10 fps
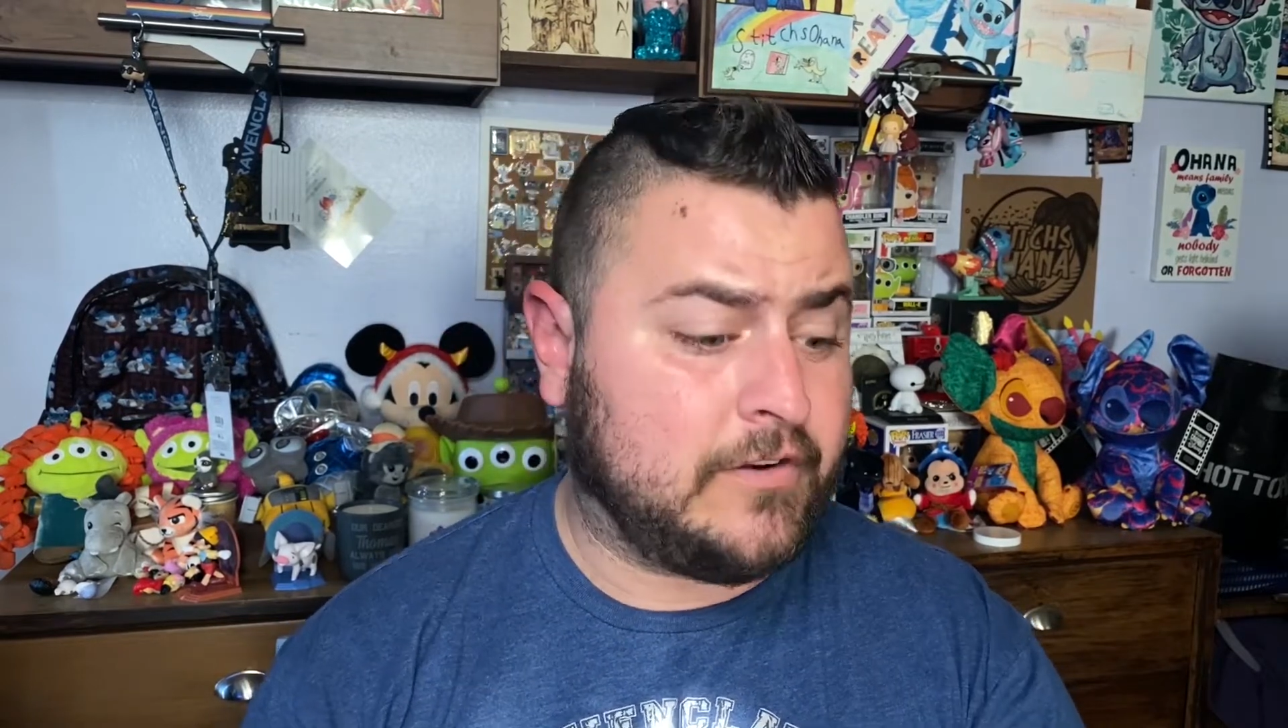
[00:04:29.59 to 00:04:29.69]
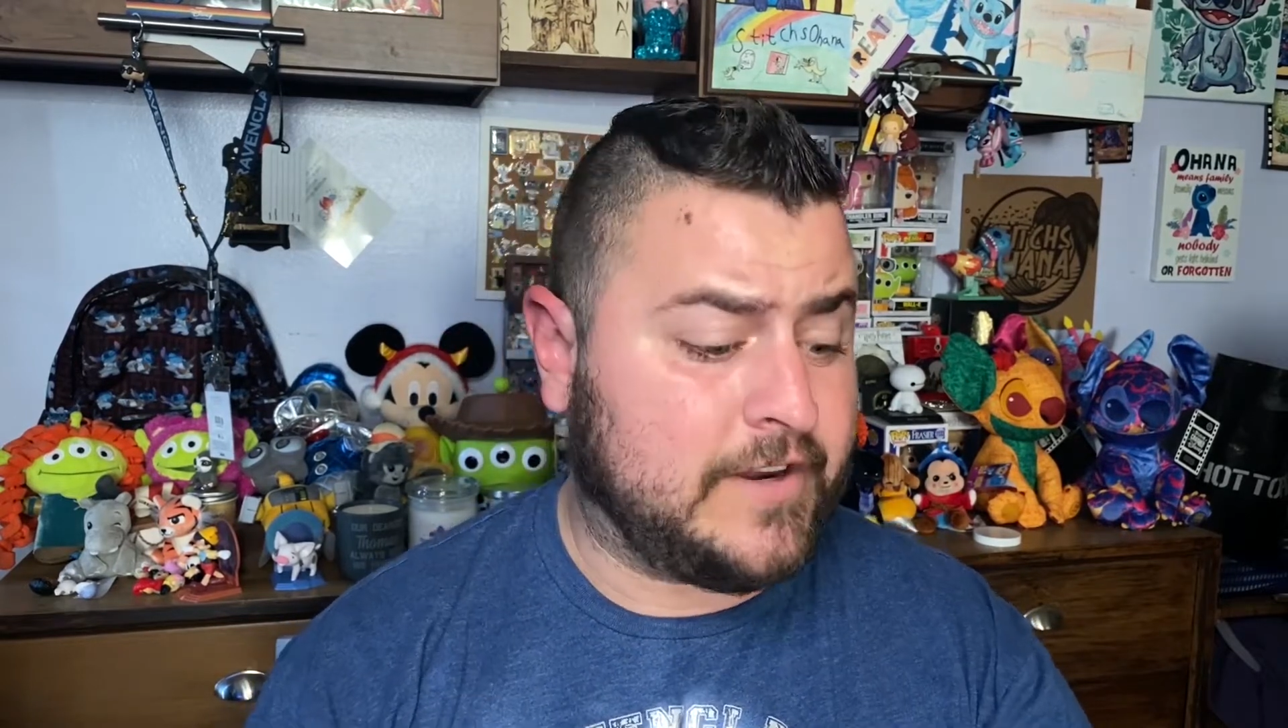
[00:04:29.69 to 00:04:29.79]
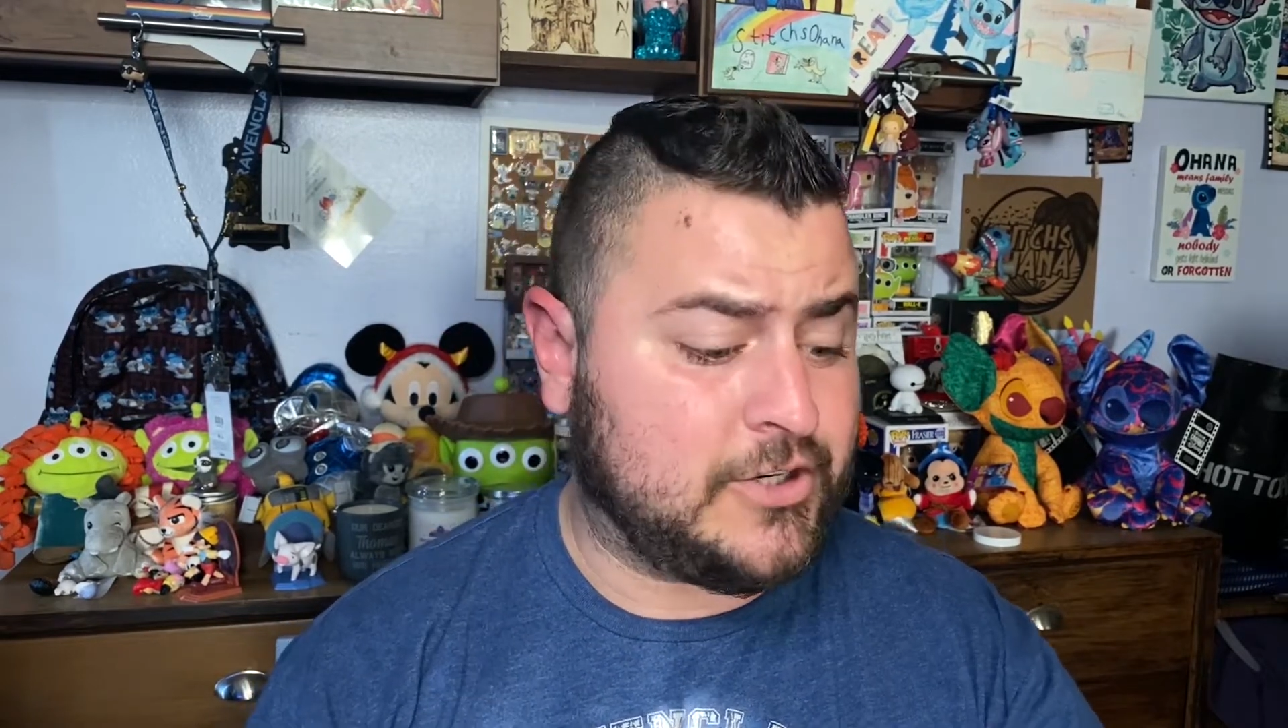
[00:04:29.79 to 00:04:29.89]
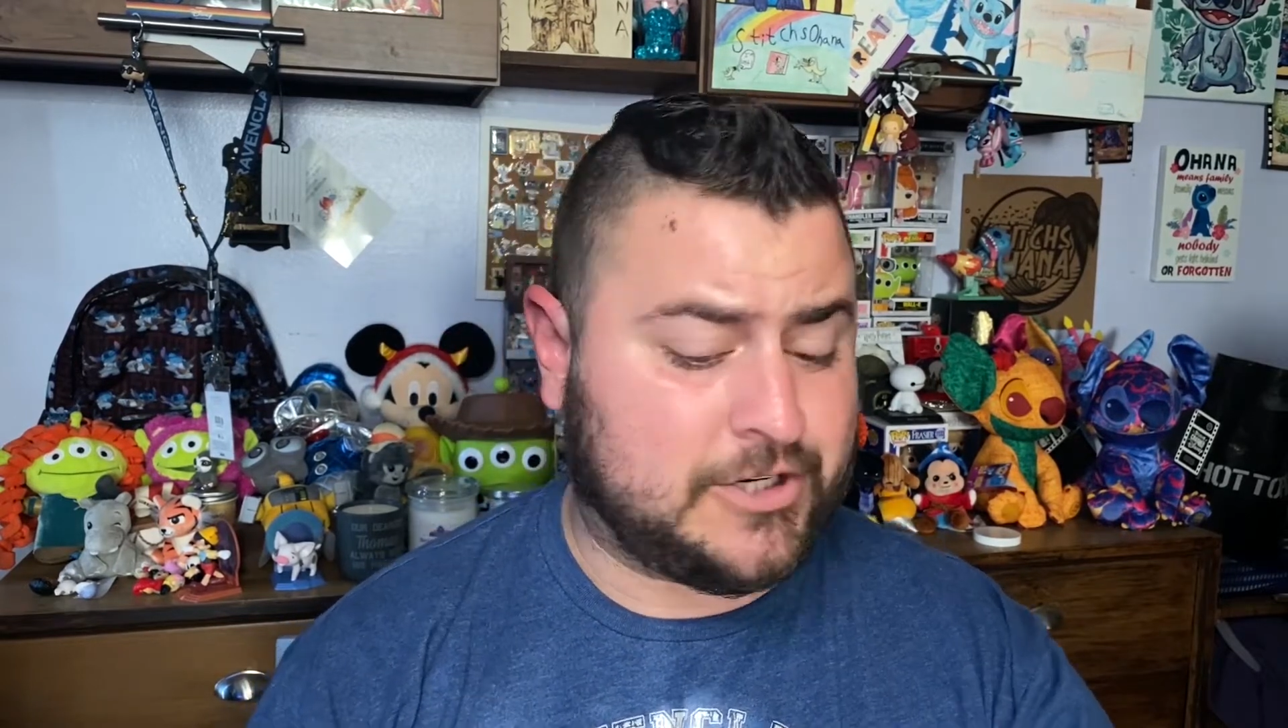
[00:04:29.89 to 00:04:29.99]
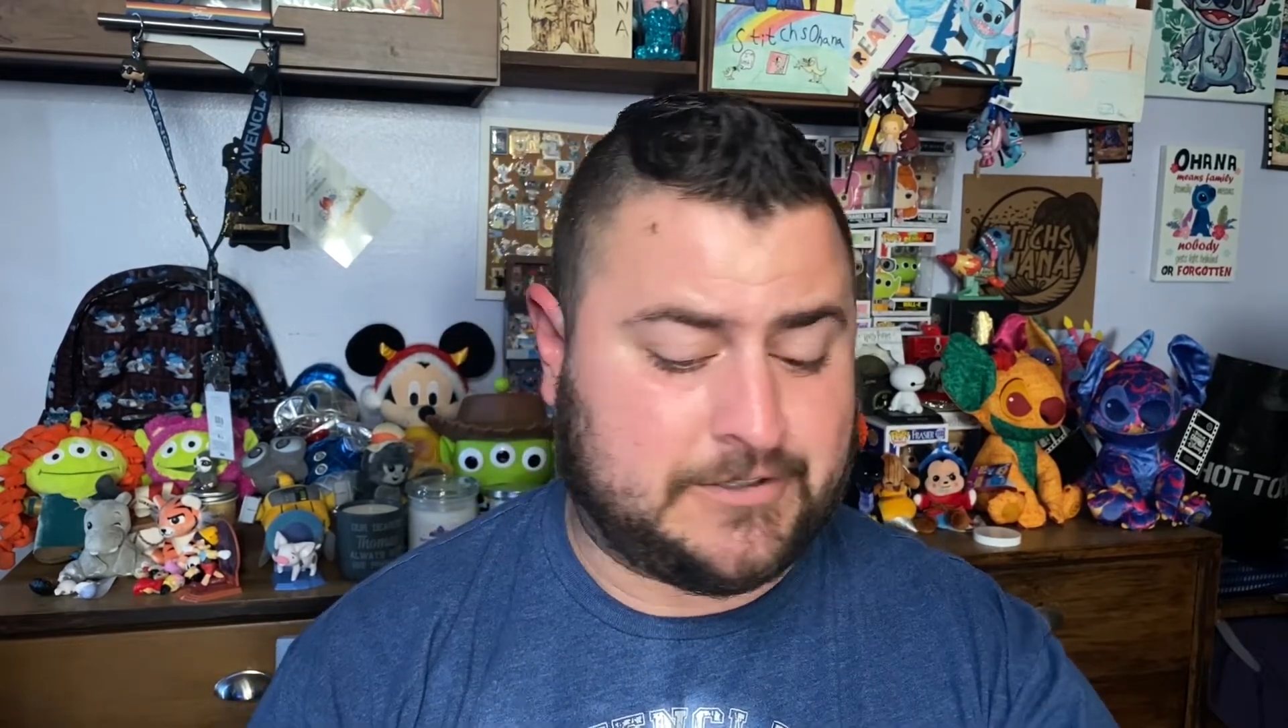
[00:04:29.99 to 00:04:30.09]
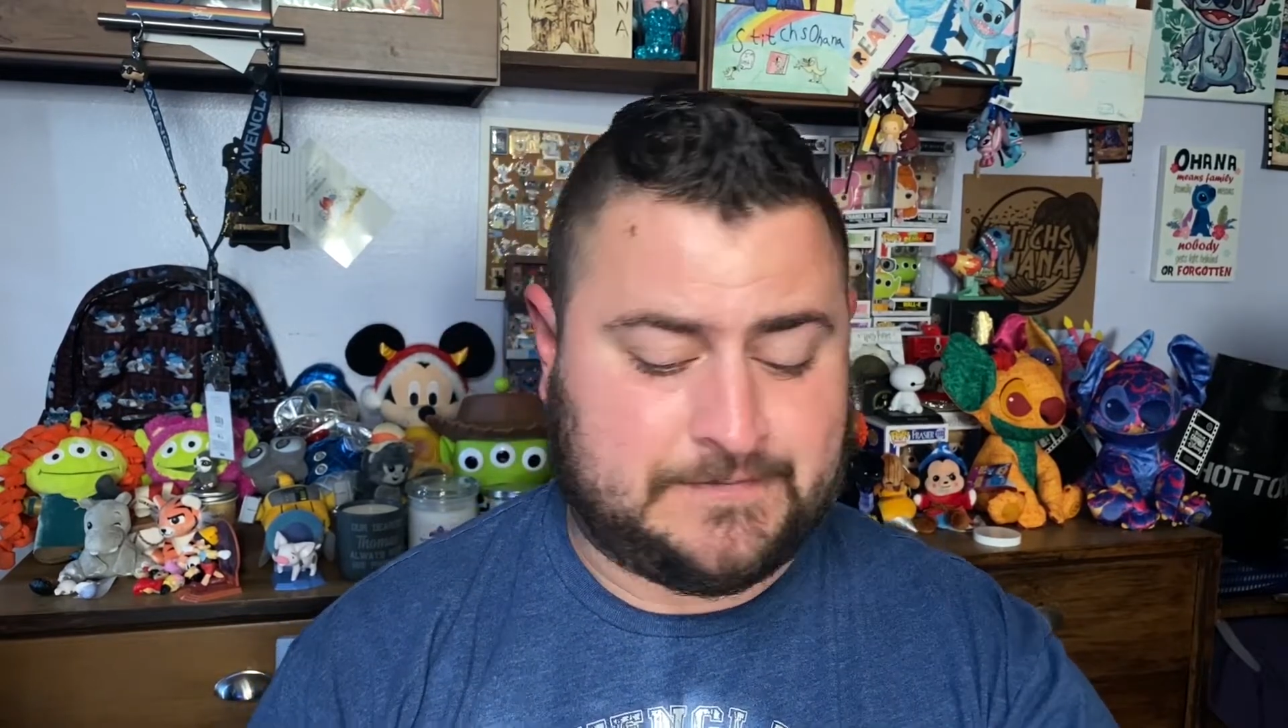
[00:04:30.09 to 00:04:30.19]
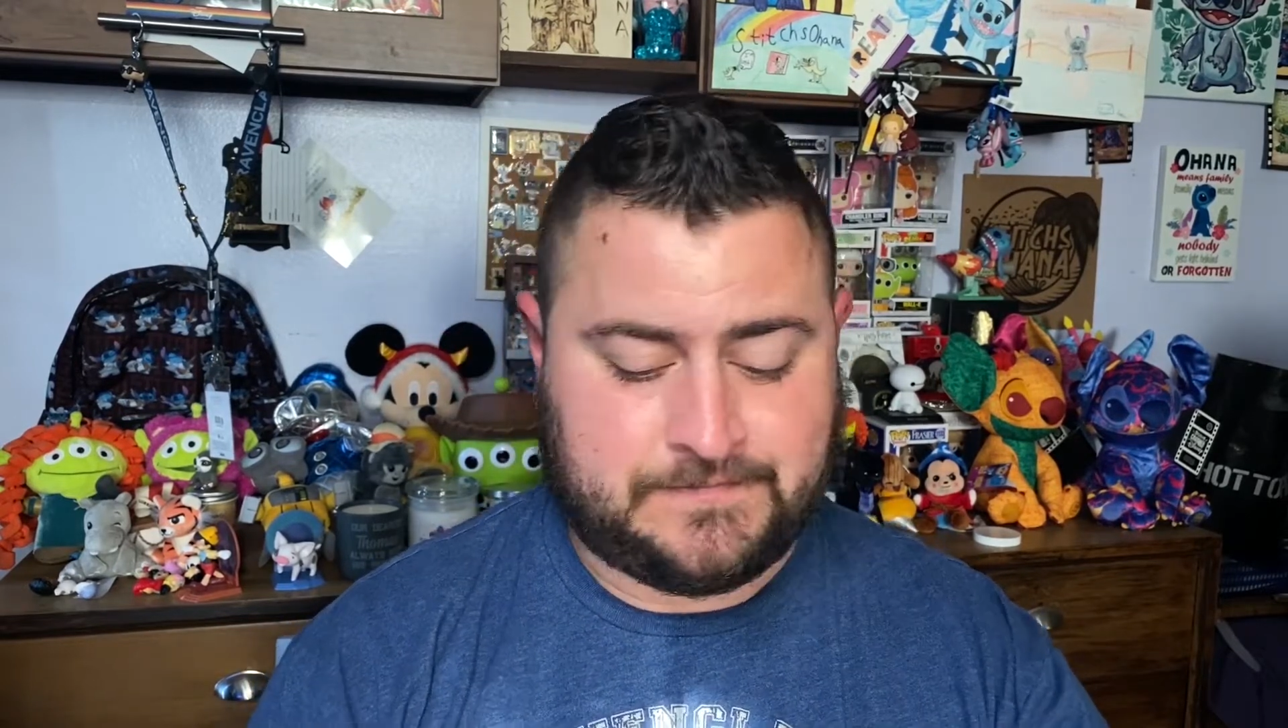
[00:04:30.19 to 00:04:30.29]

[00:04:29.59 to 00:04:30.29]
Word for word: Adventure.